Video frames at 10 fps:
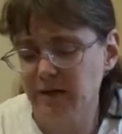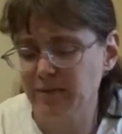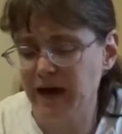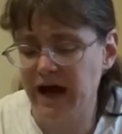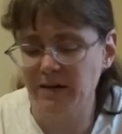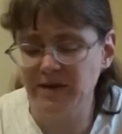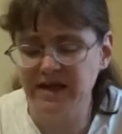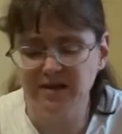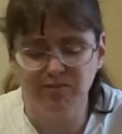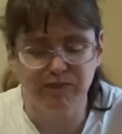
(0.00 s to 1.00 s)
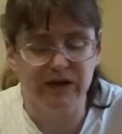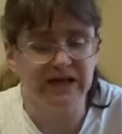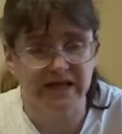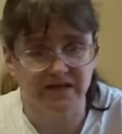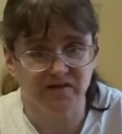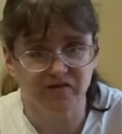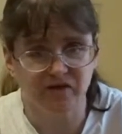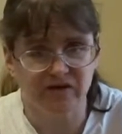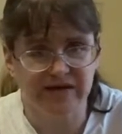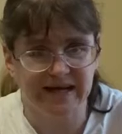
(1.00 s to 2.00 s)
Pa made the bullets
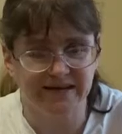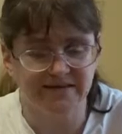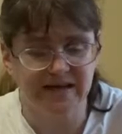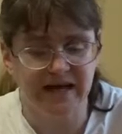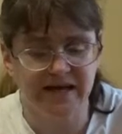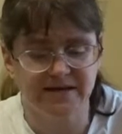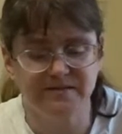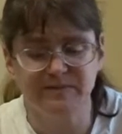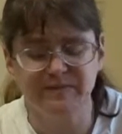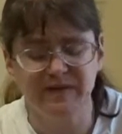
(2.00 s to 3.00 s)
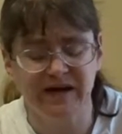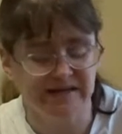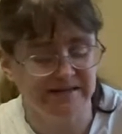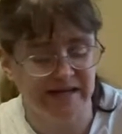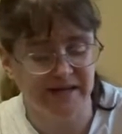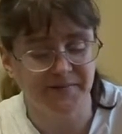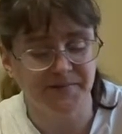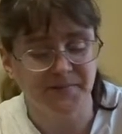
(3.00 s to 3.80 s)
for next day's hunting.